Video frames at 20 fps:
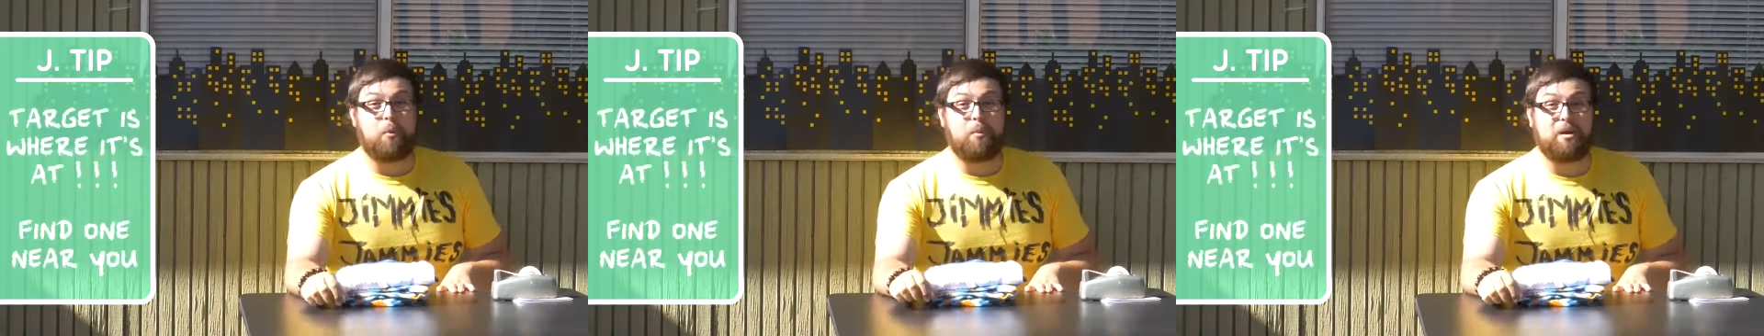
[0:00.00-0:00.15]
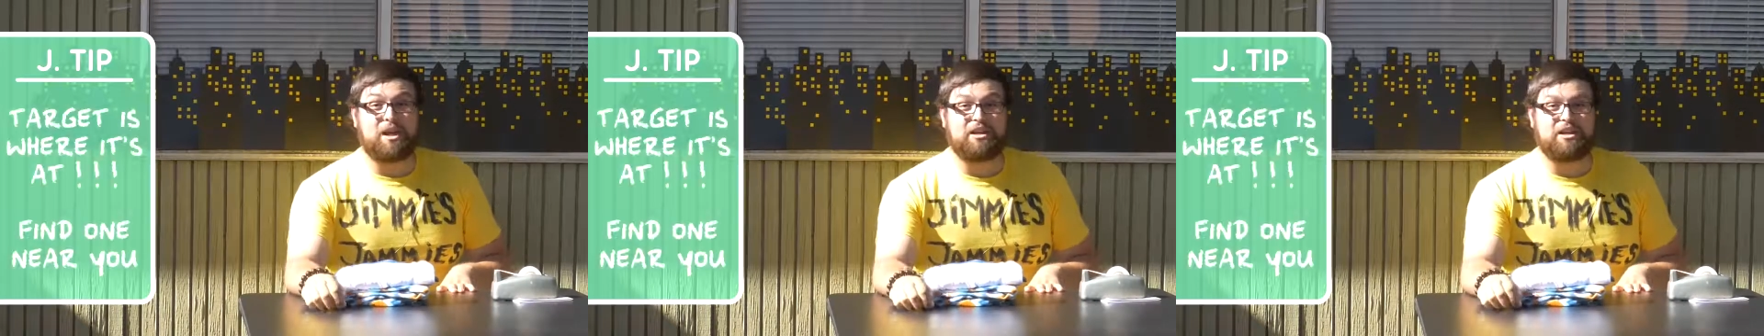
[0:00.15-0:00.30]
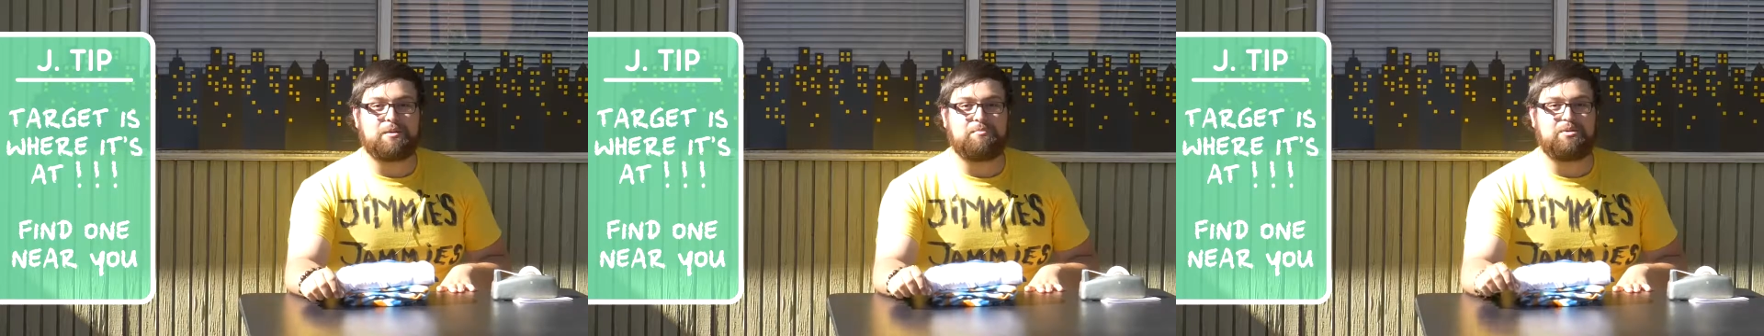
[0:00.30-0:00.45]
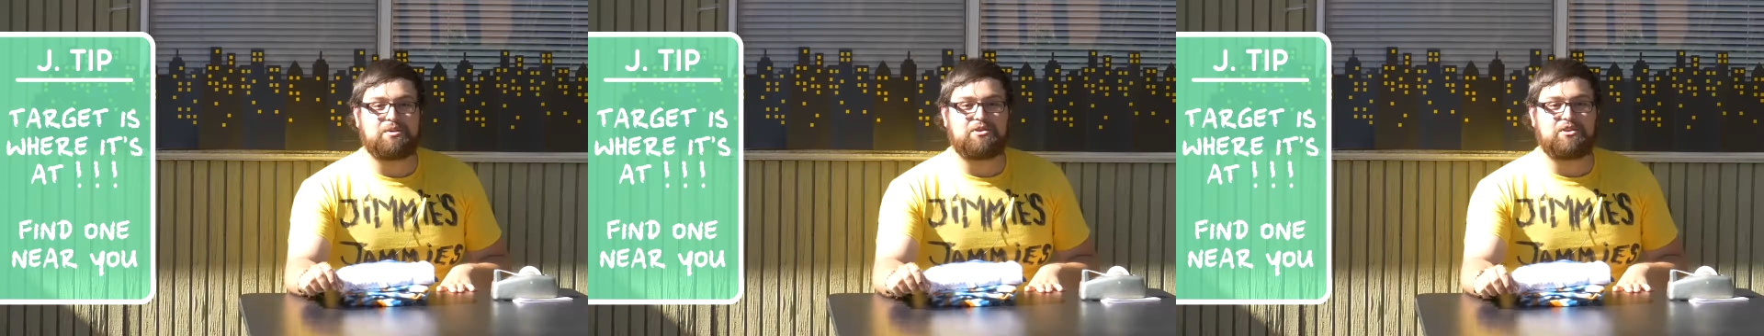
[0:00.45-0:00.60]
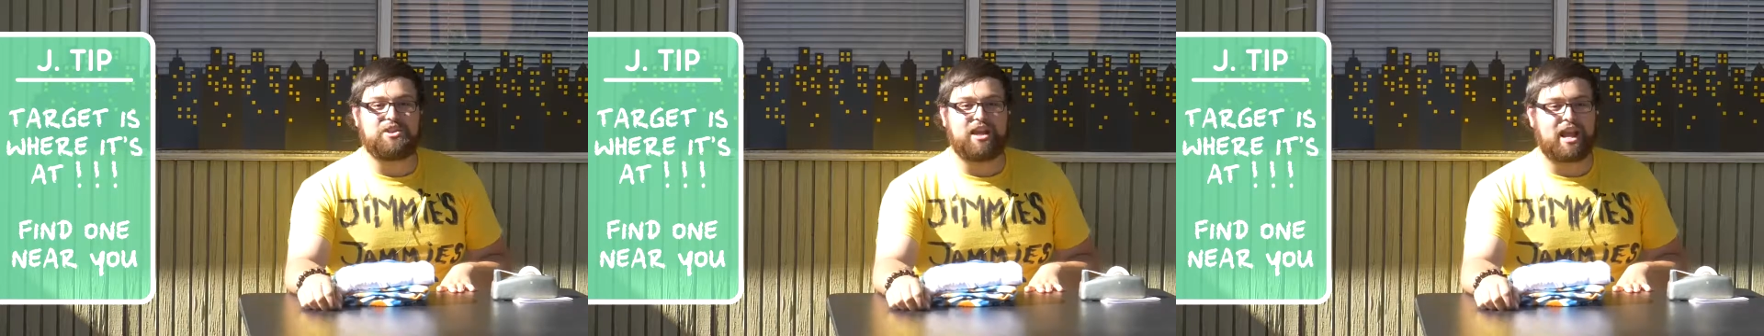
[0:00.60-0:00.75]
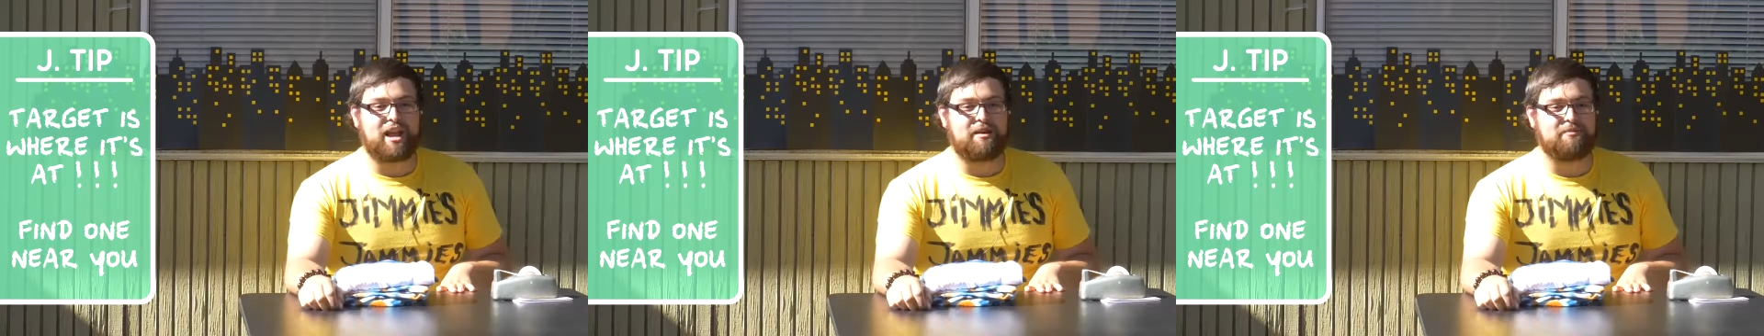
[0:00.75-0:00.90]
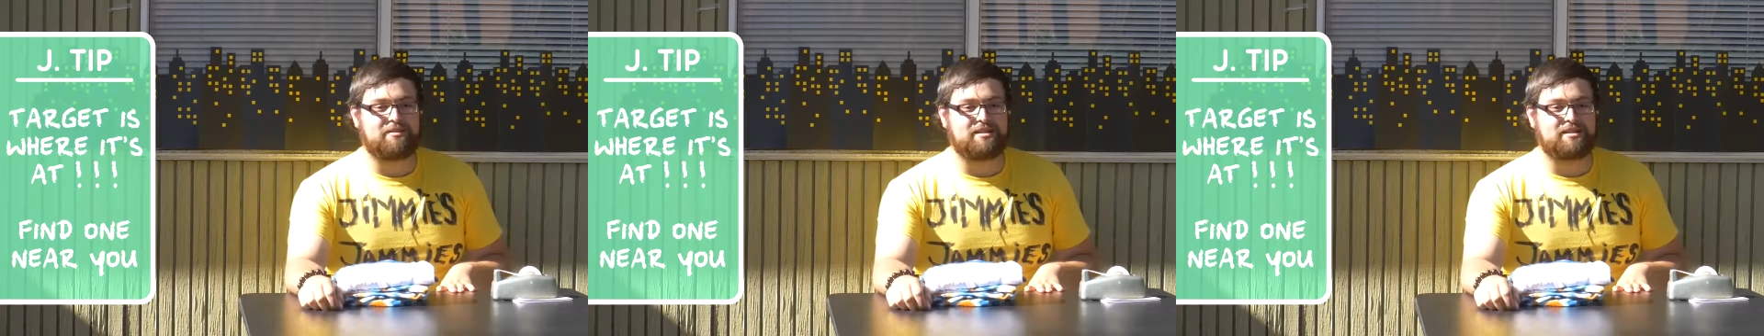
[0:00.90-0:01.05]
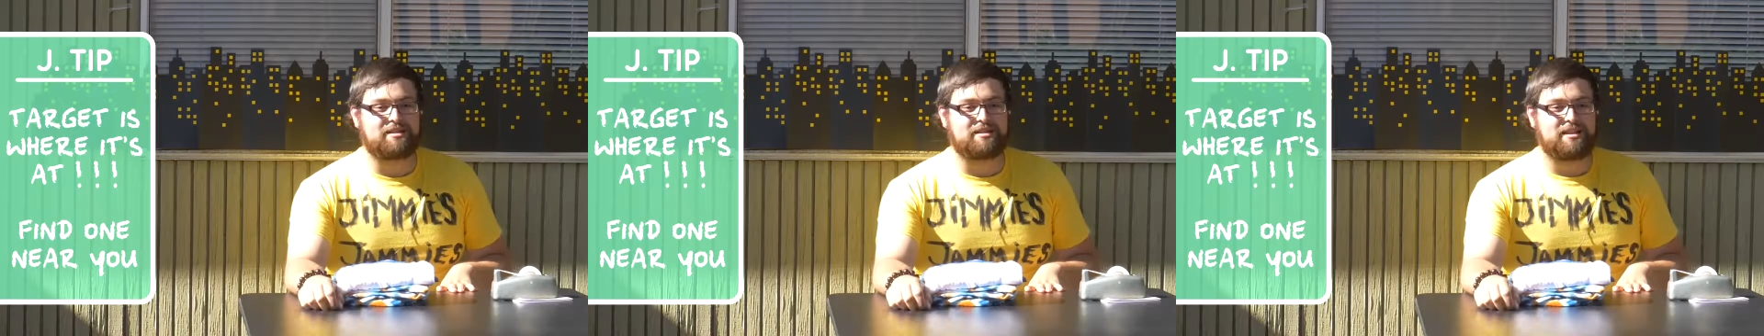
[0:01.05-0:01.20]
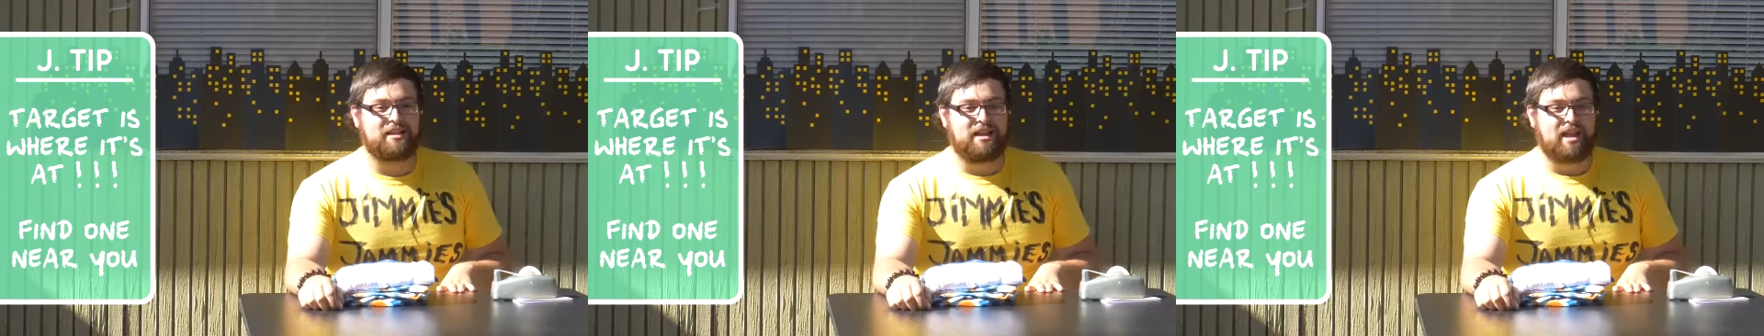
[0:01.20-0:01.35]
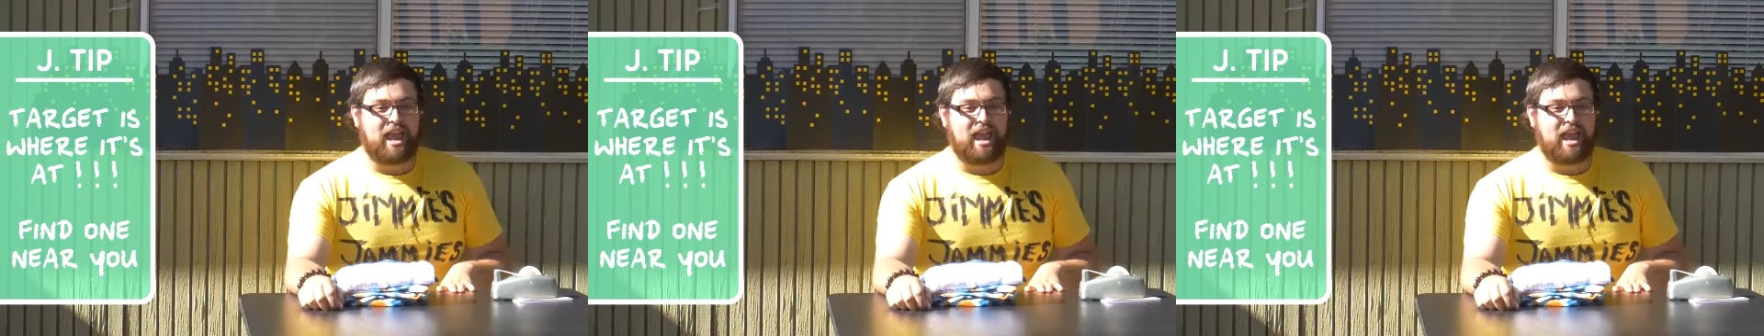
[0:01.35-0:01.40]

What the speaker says: many pajamas,